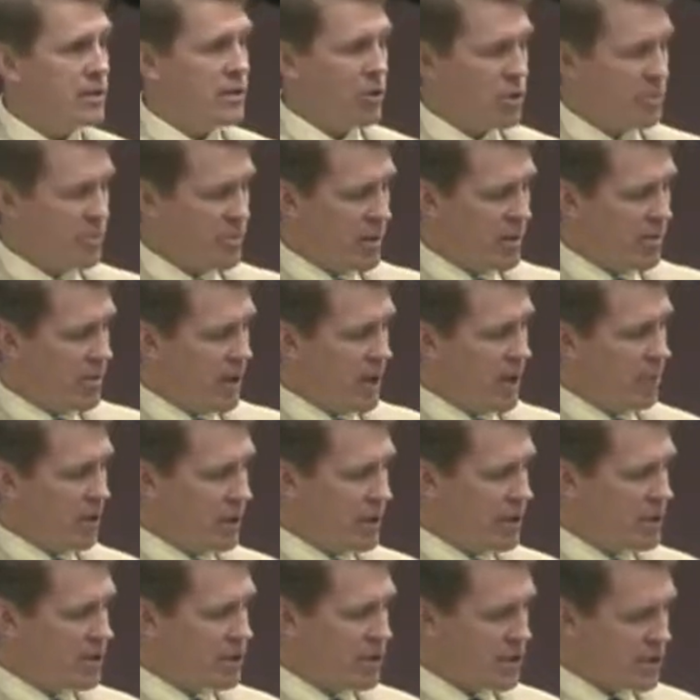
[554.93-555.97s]
I said, excuse me,
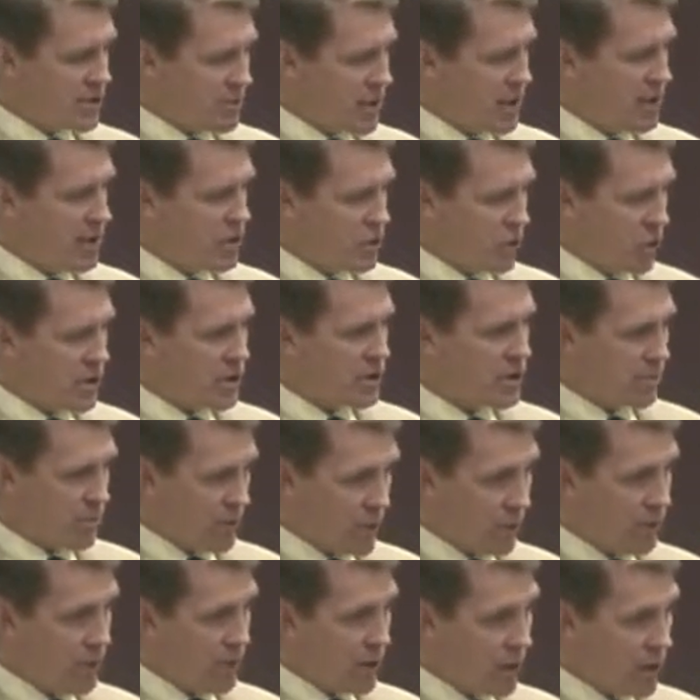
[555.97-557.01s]
ma'am, what does this mean,
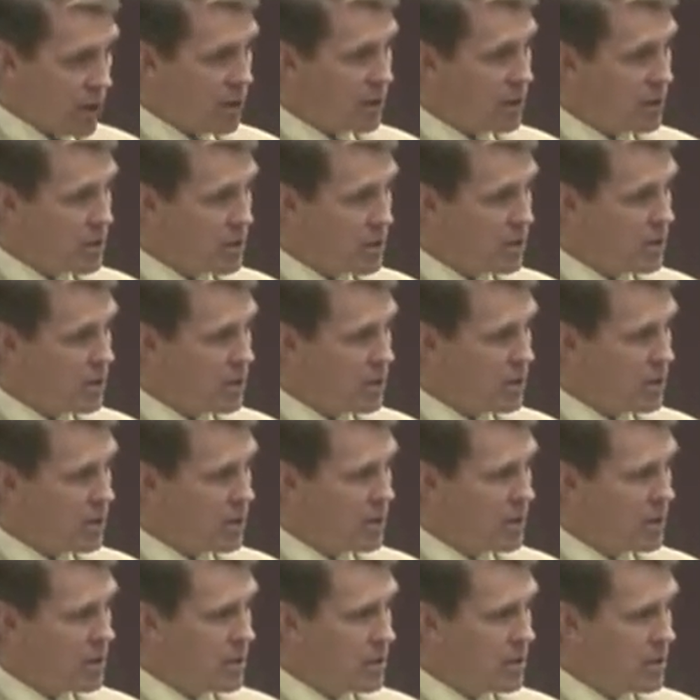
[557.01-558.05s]
choice above all?
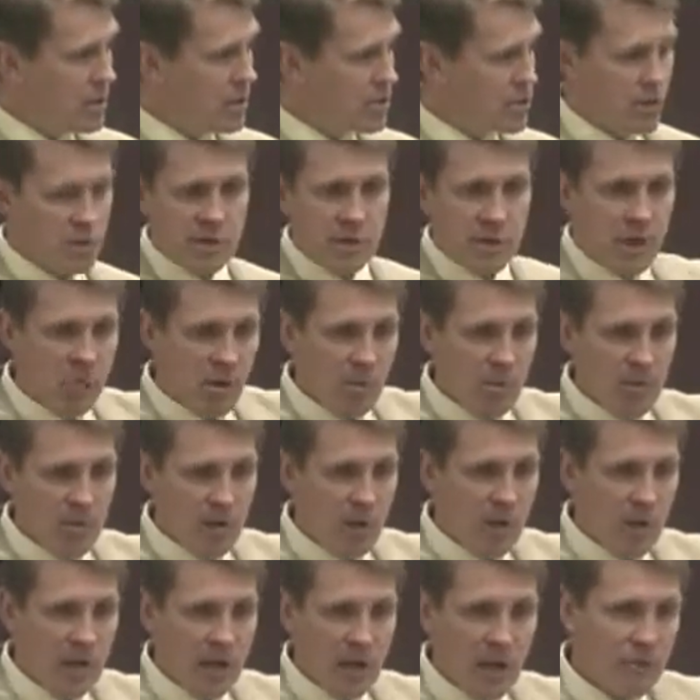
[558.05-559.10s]
She
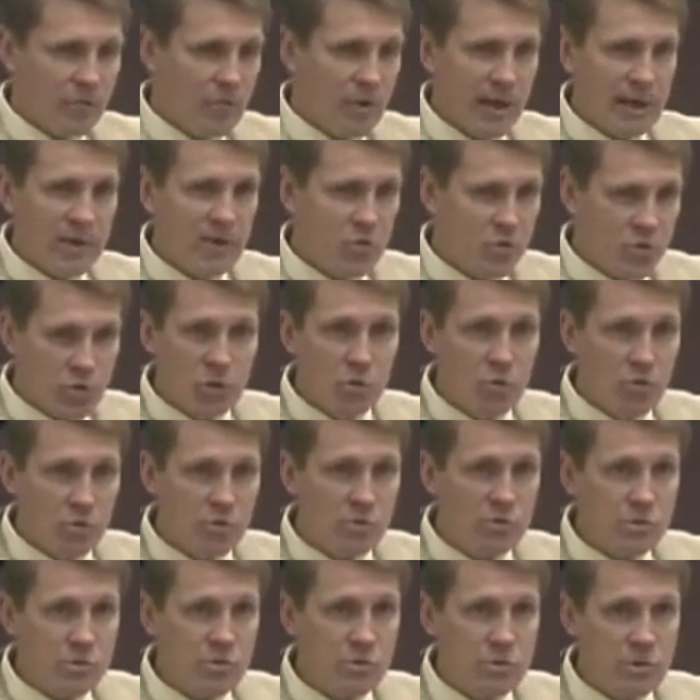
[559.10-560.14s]
said, a woman ought to have a right to
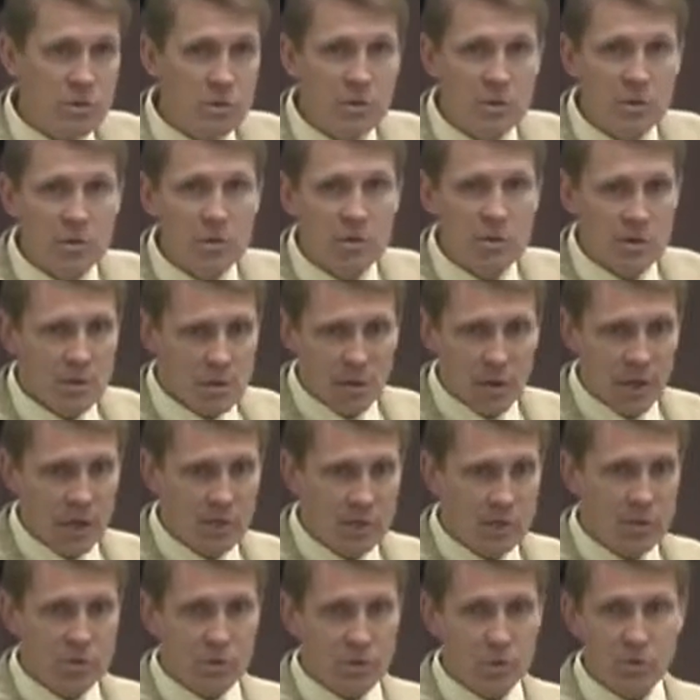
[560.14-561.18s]
choose.
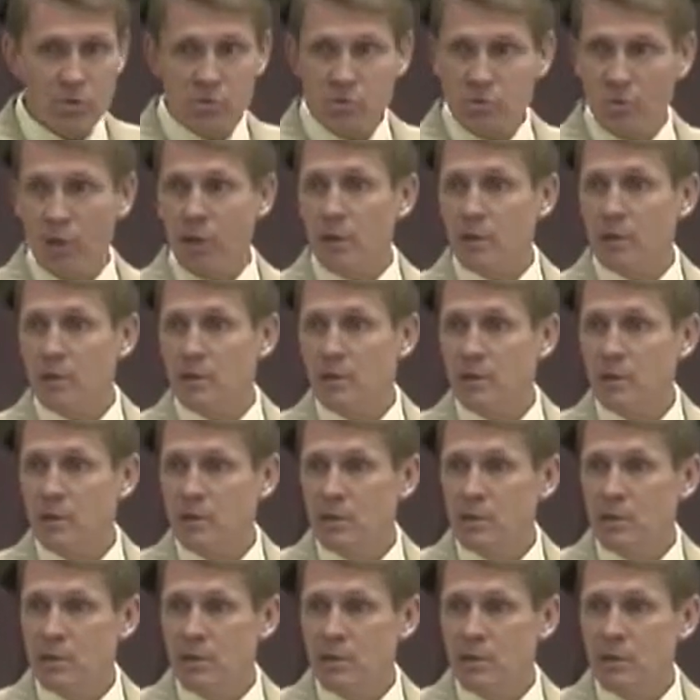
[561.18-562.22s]
I said, choose what?
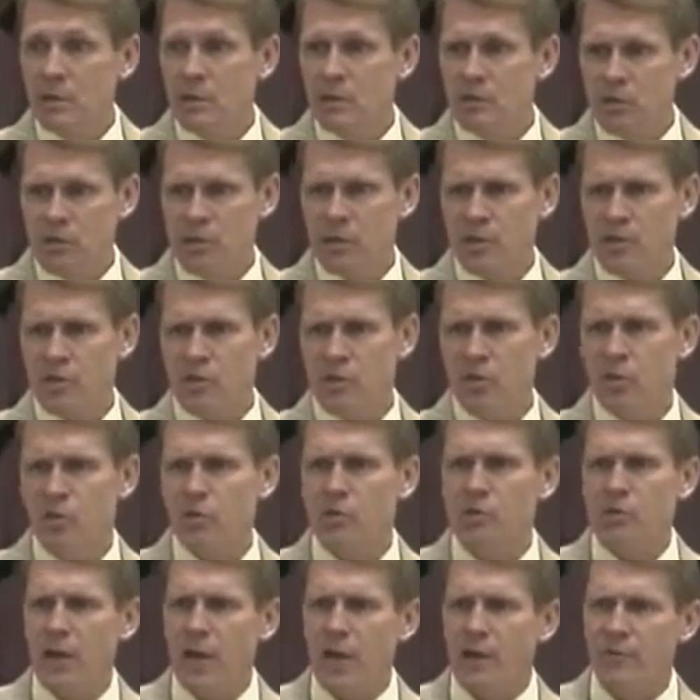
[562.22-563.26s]
She
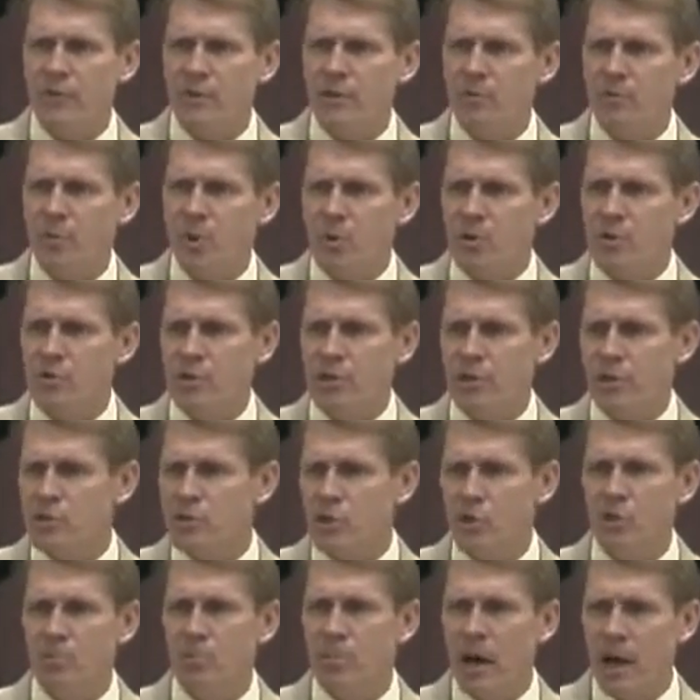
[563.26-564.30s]
said, choose to have an
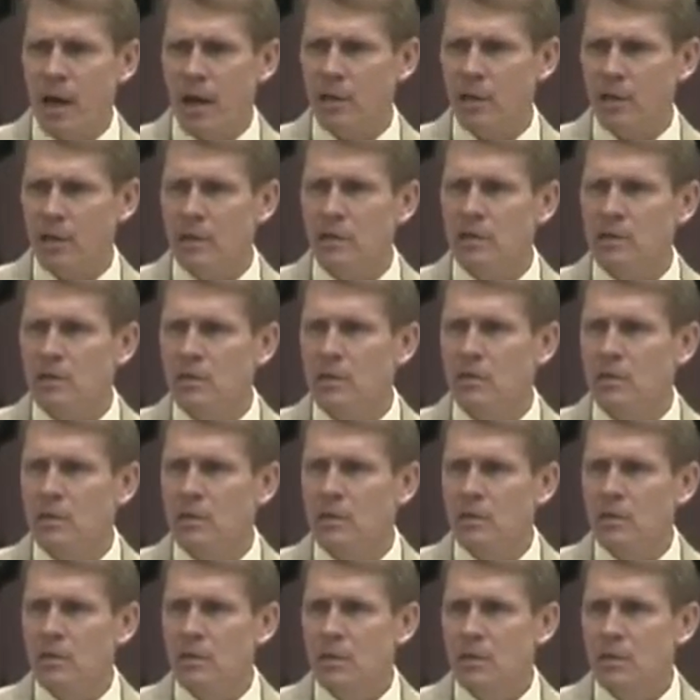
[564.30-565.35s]
abortion. It's her body.
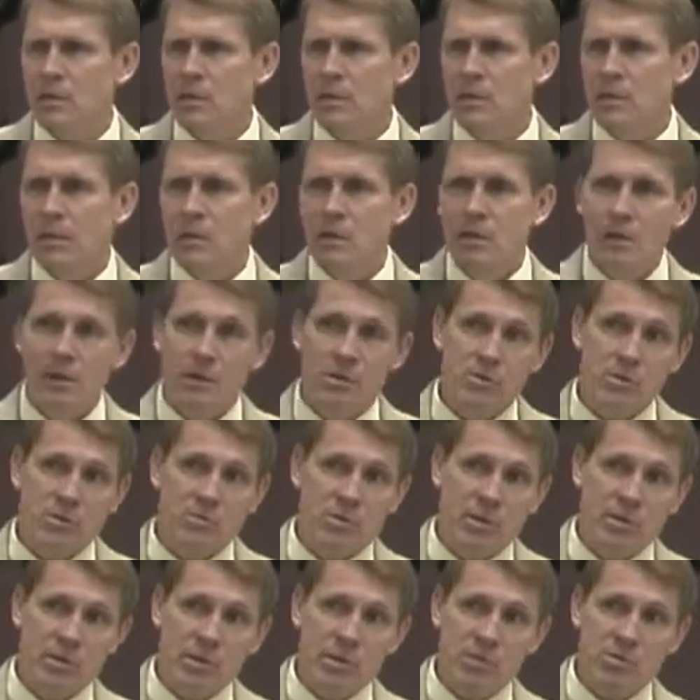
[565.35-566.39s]

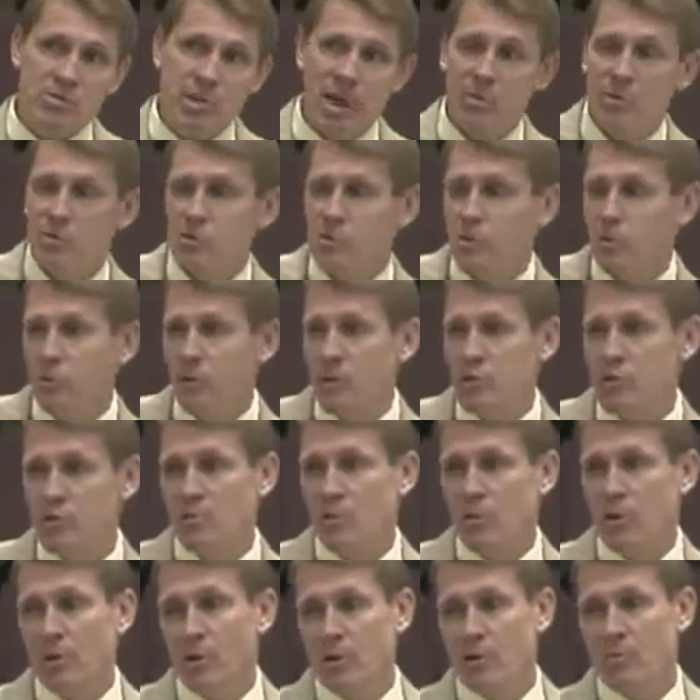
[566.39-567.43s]
I said, well, yes, ma'am. If
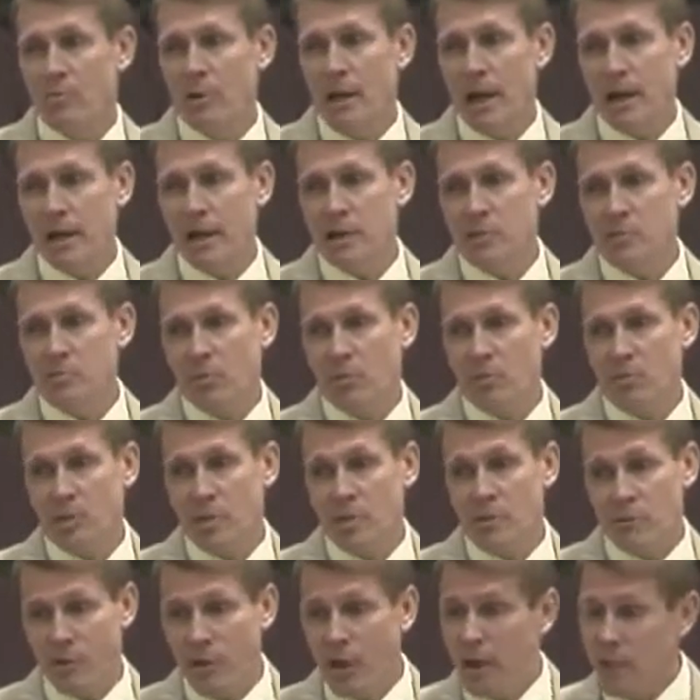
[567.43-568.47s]
she wants to abort her body, I
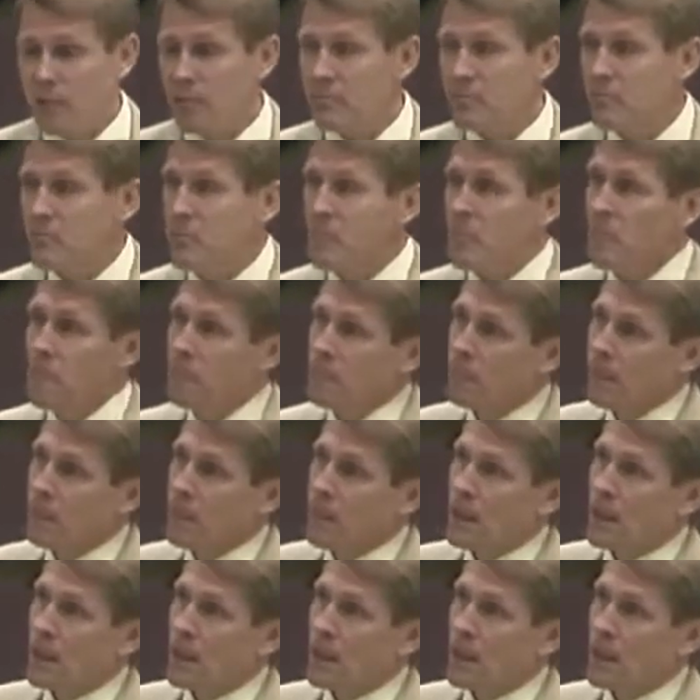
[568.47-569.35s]
suppose that's fine.